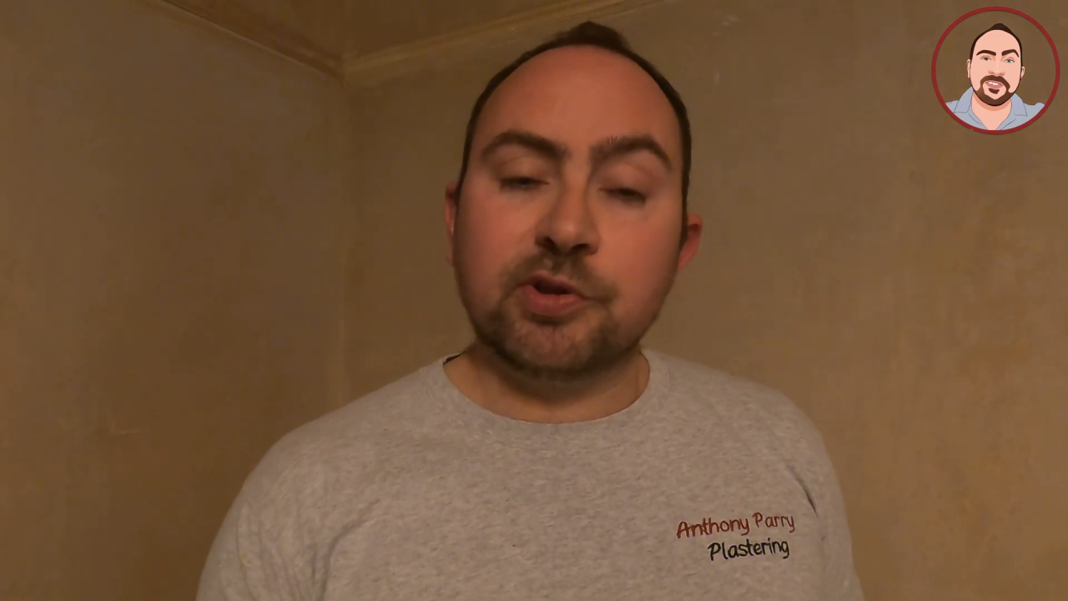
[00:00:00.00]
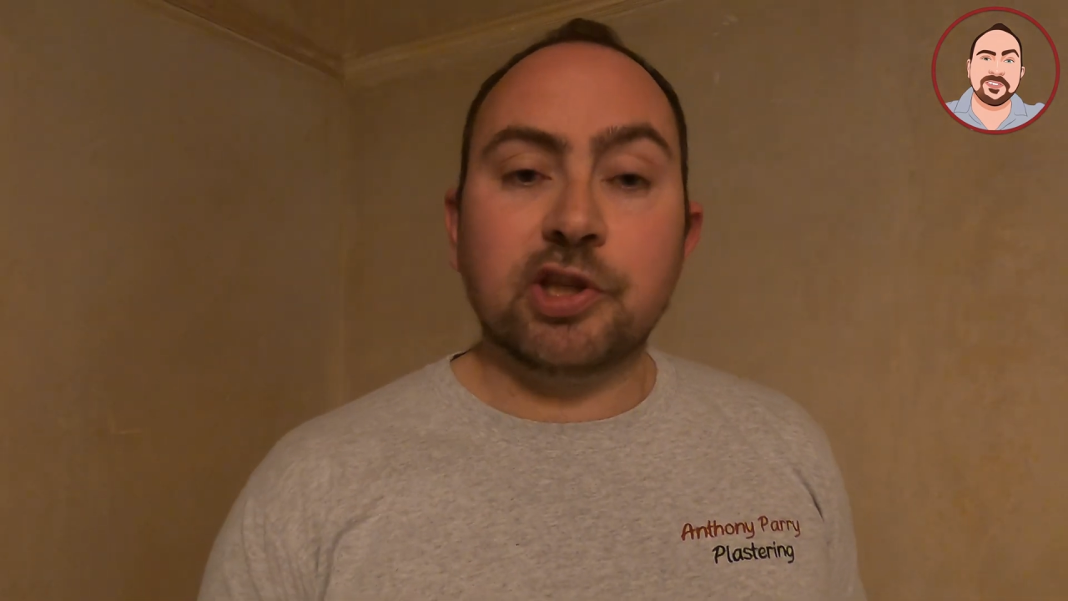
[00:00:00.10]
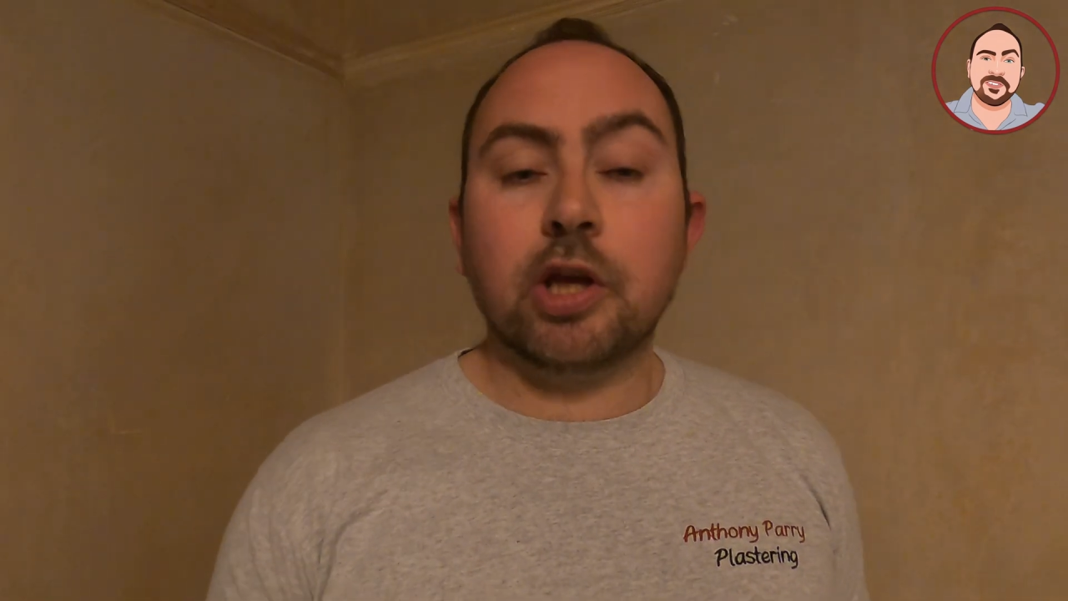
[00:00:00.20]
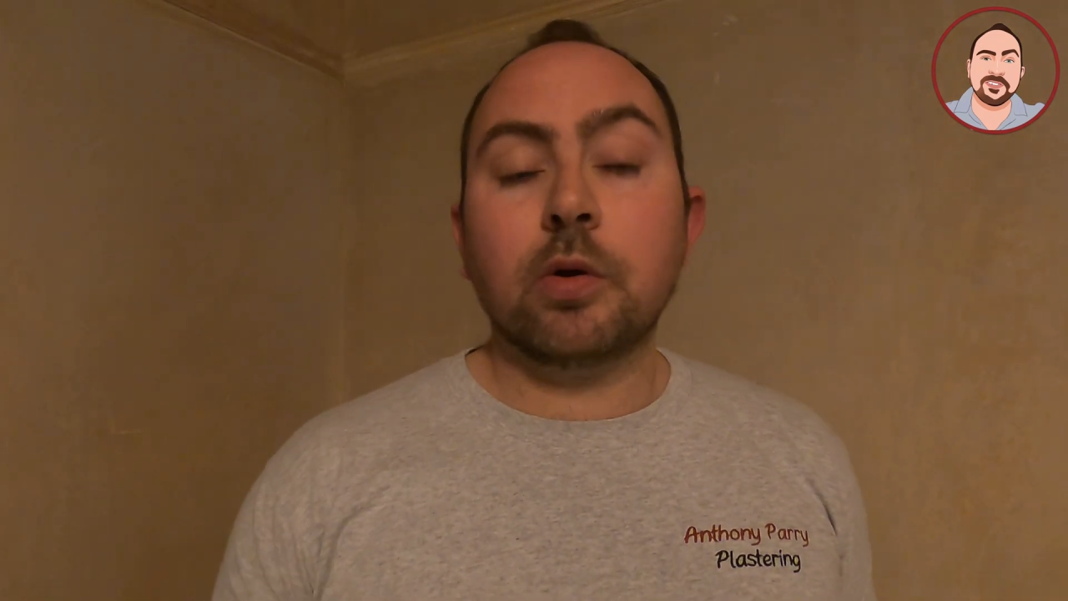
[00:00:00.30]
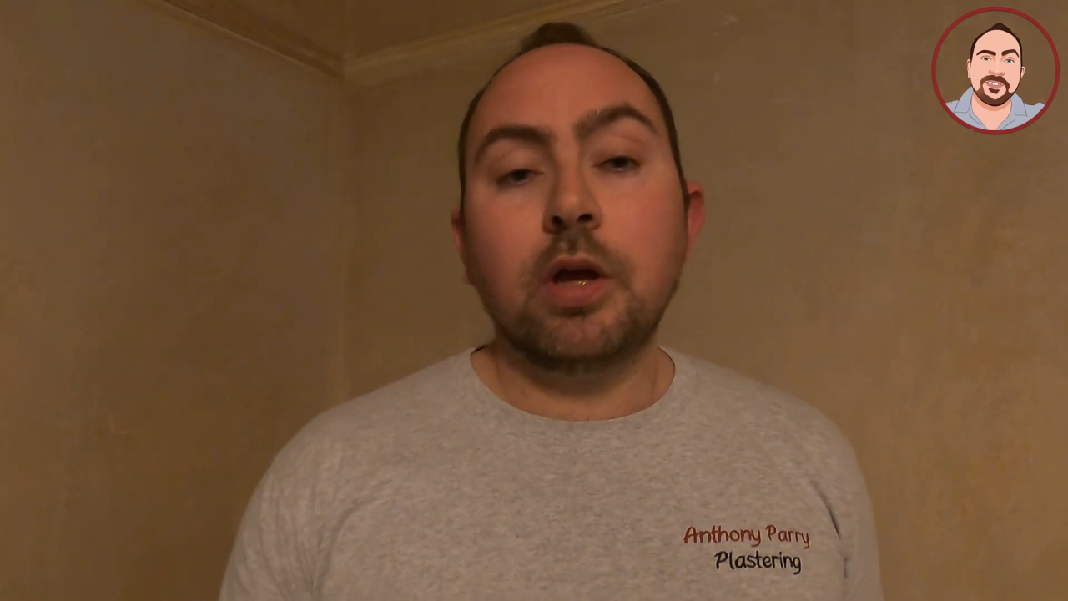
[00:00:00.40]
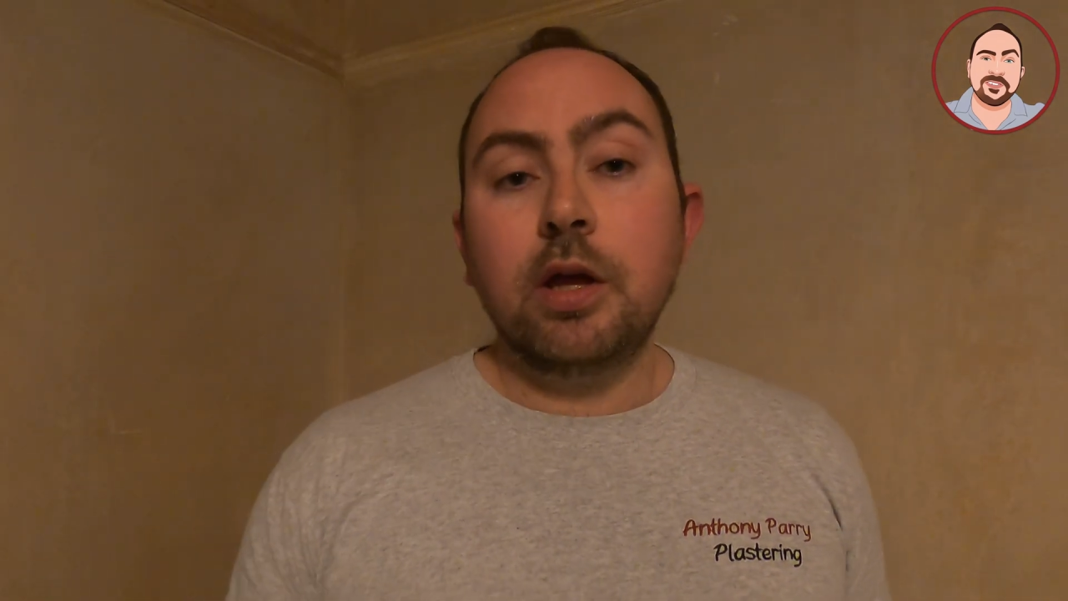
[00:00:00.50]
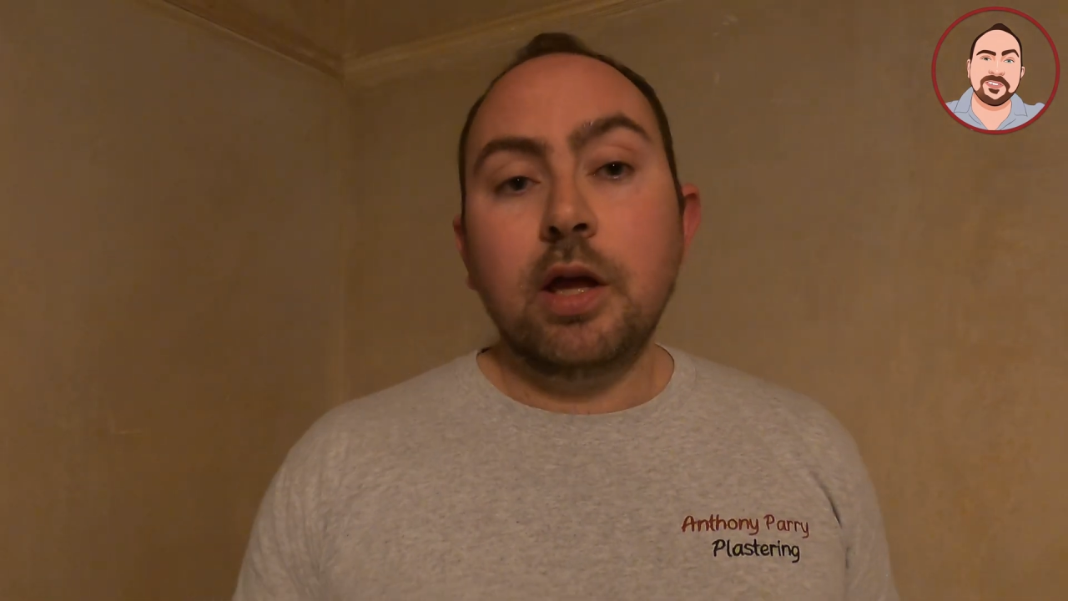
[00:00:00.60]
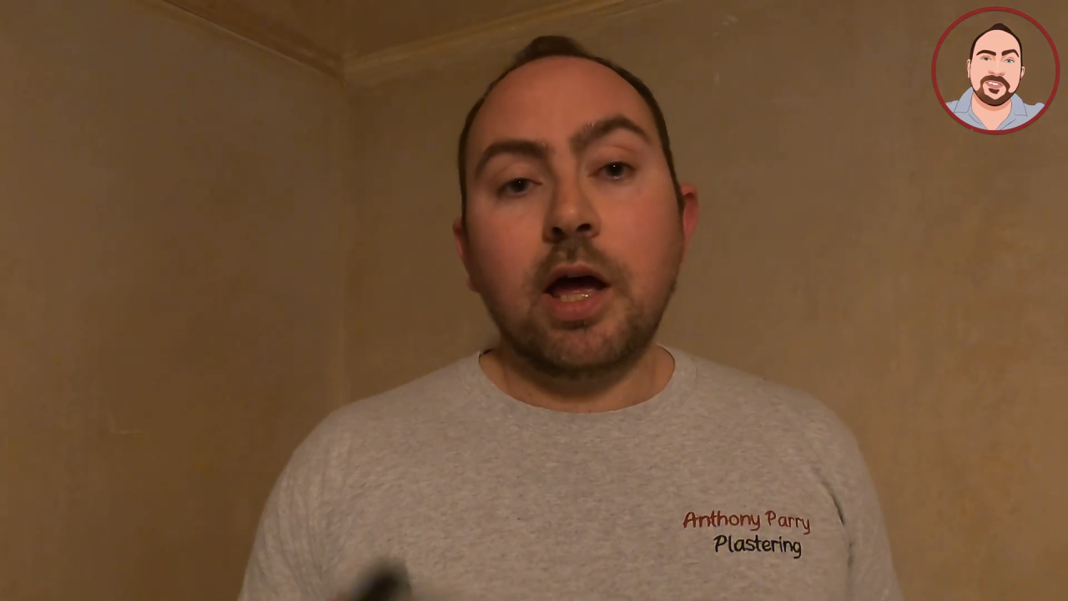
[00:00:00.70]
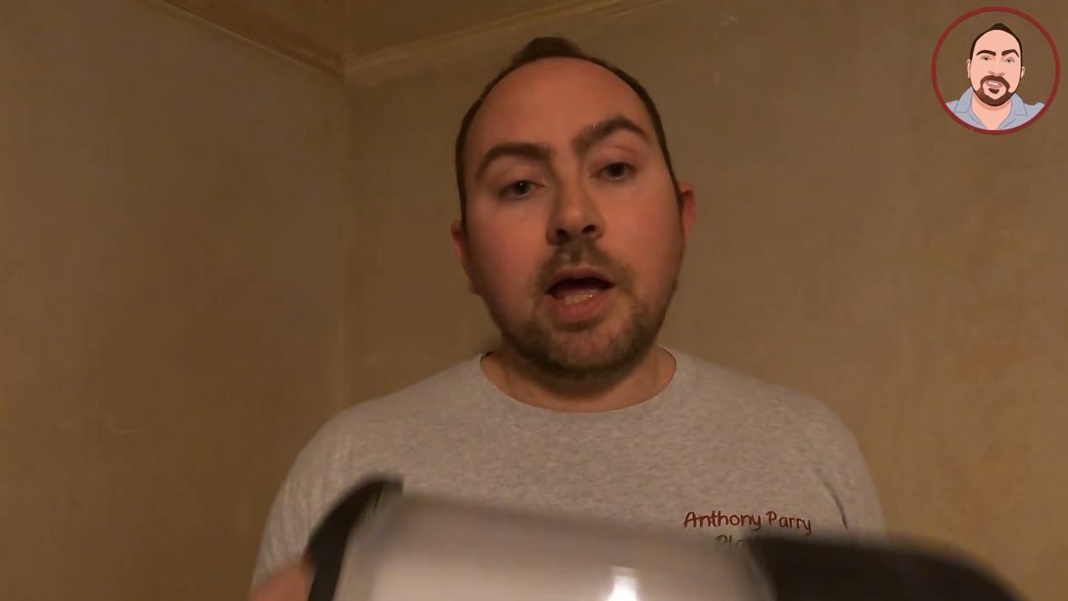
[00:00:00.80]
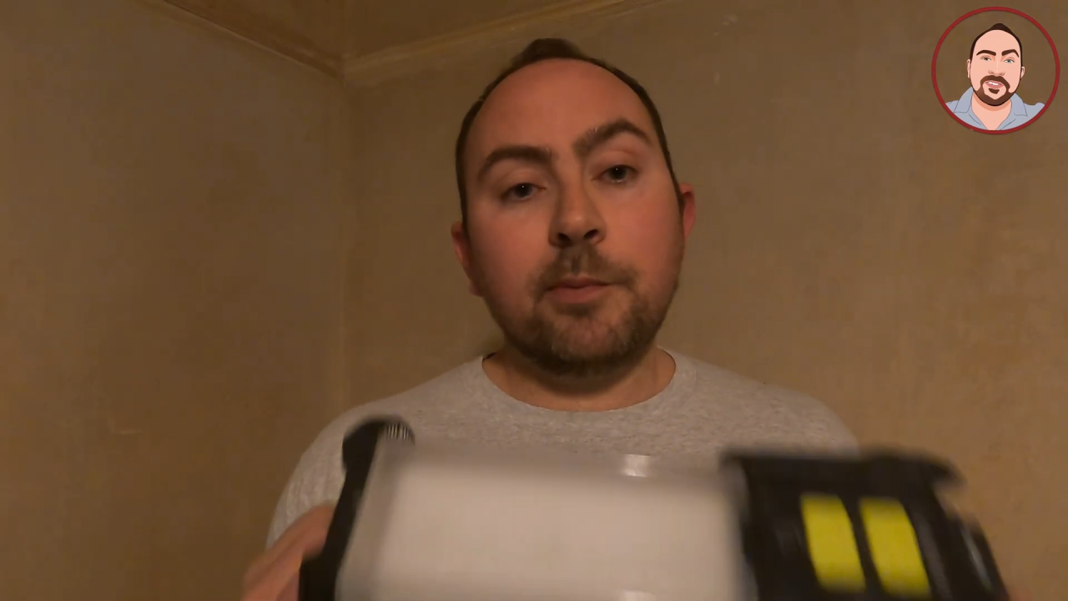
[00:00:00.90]
So
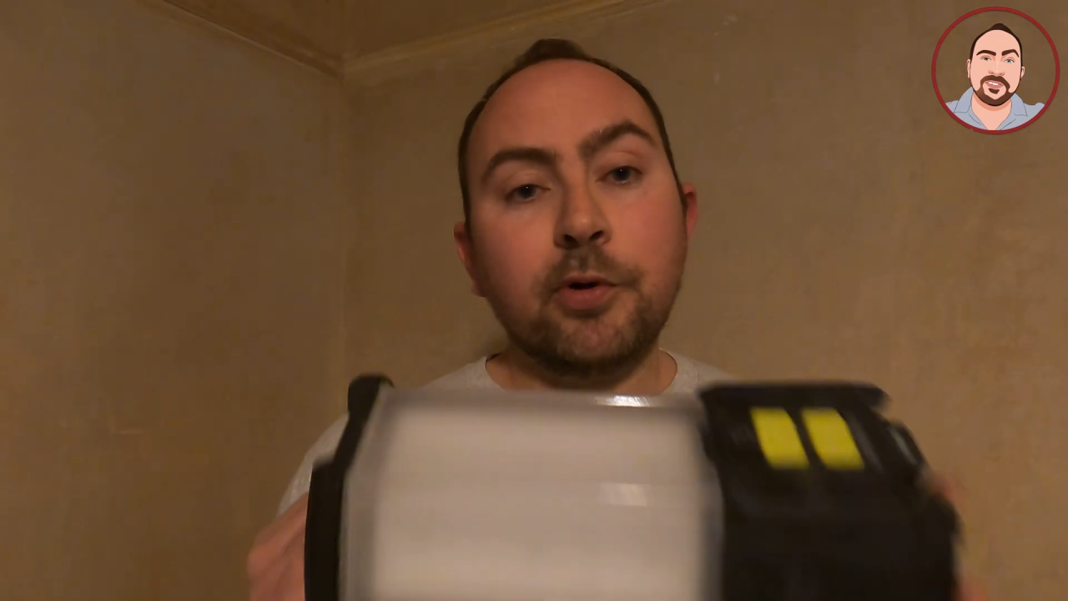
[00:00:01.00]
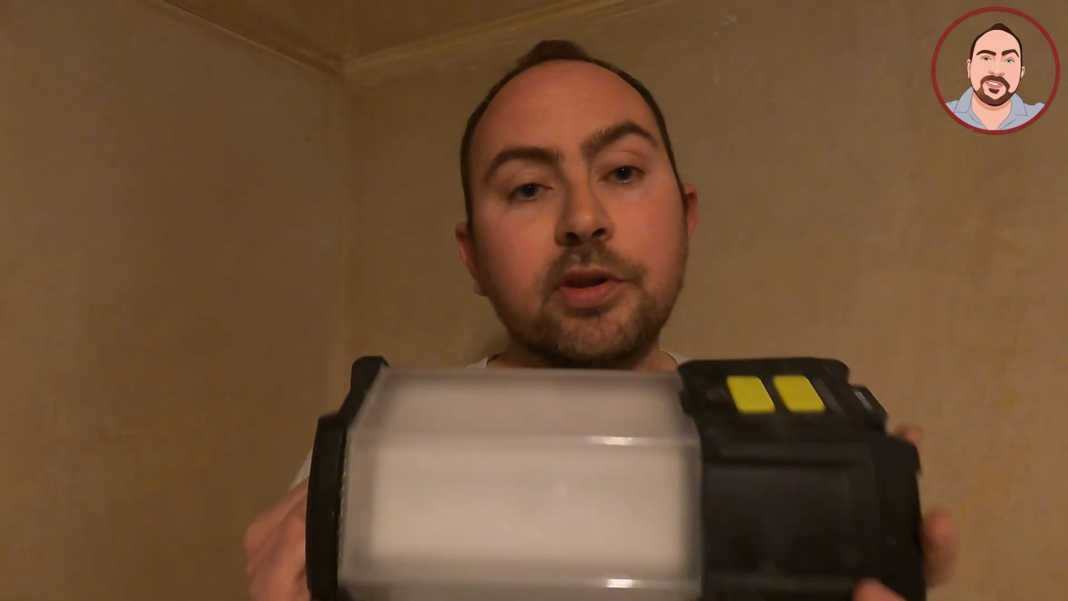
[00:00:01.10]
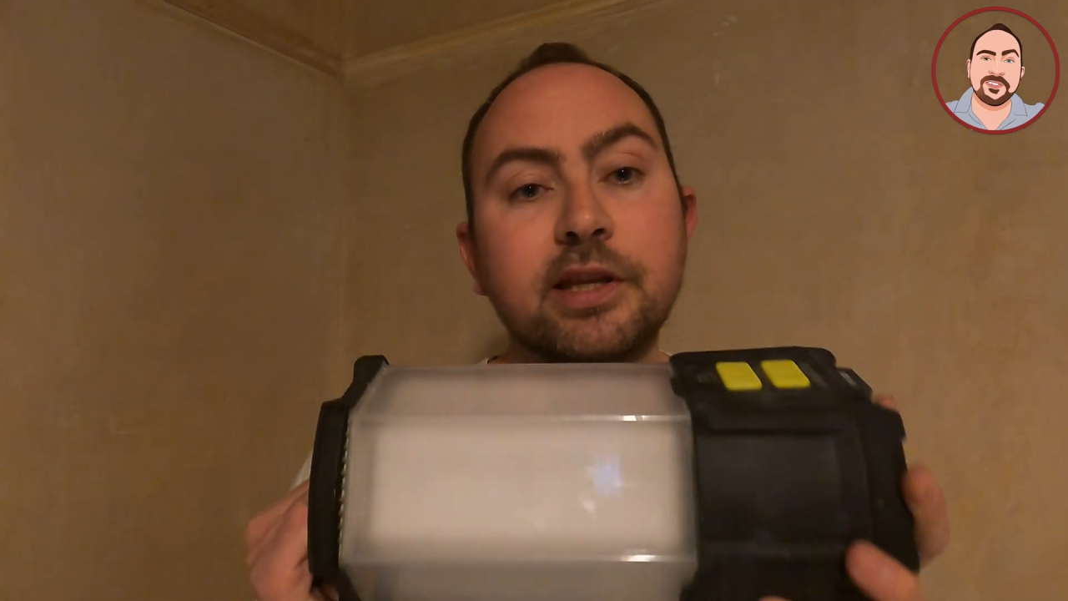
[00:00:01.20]
I bought